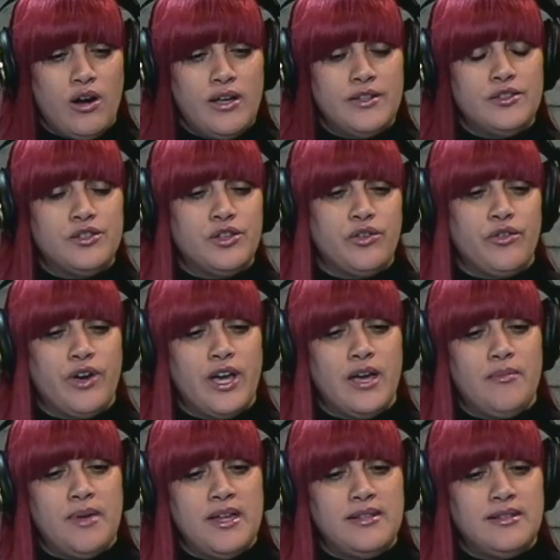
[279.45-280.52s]
Instagram
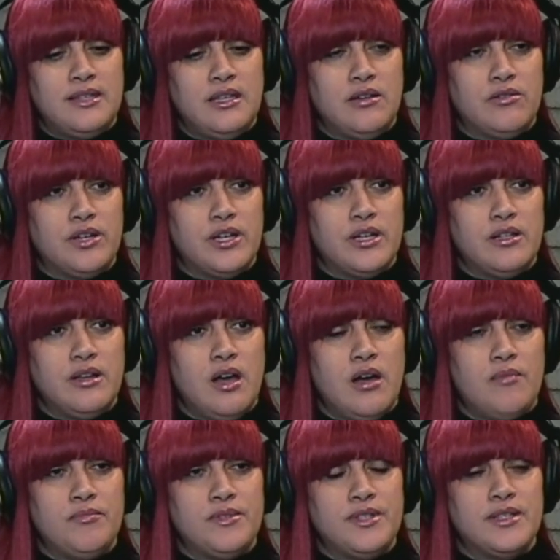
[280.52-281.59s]
at Secret
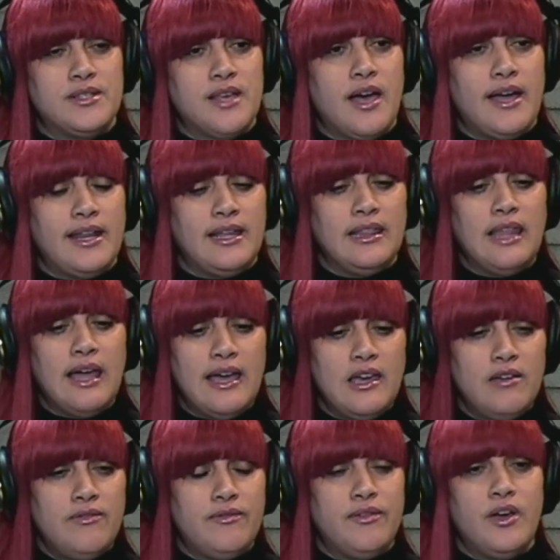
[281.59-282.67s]
Society
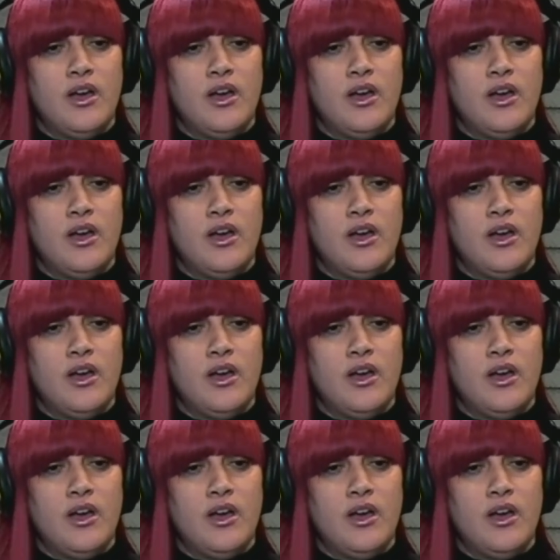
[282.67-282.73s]
Life.